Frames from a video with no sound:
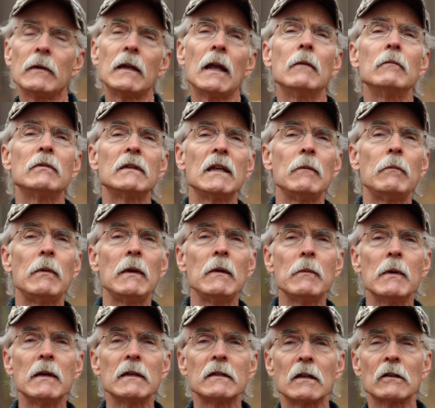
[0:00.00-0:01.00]
MCP
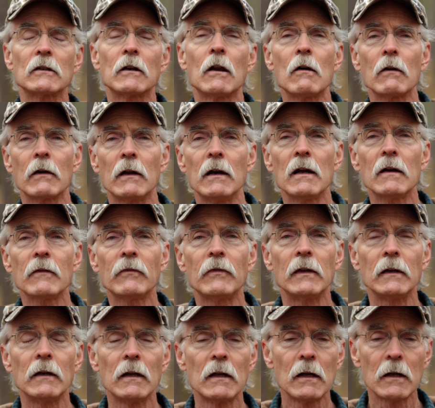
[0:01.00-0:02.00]
business long enough
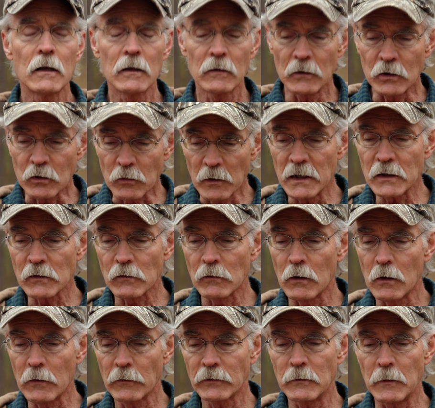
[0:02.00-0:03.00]
that the trees are
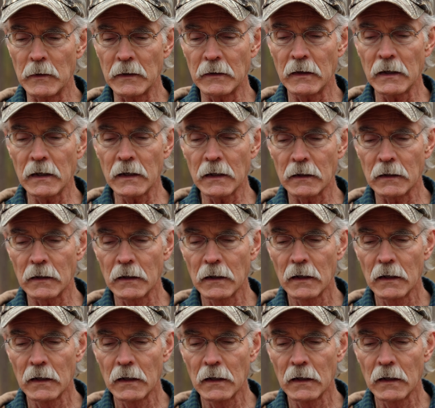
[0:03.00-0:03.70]
off to be thinned,